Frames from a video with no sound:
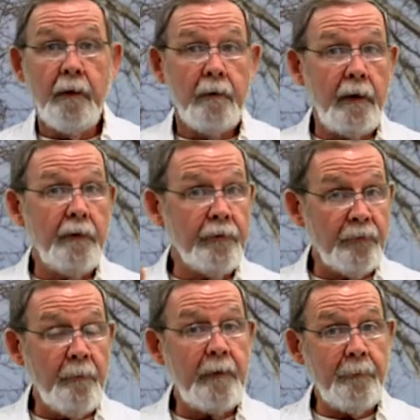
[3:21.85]
well,
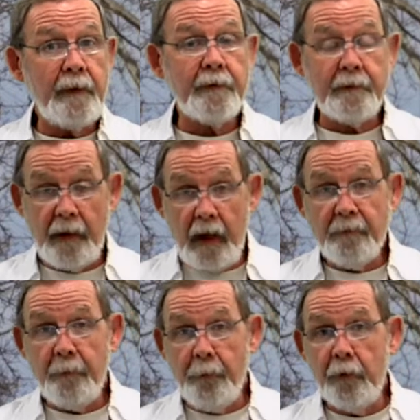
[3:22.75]
this may be the time
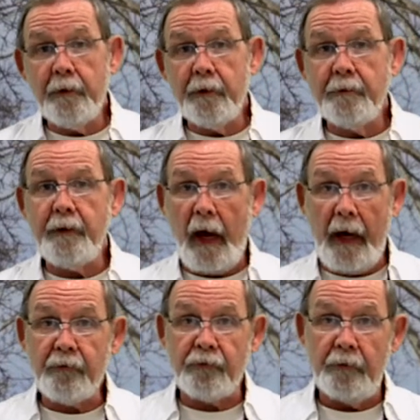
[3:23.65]
to put it into
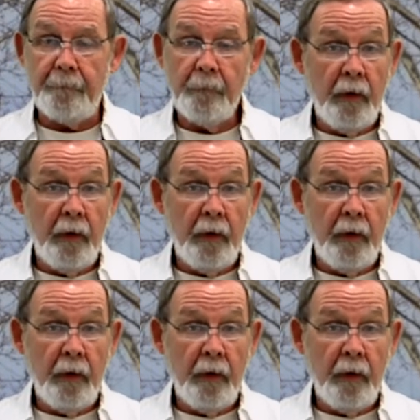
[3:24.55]
action.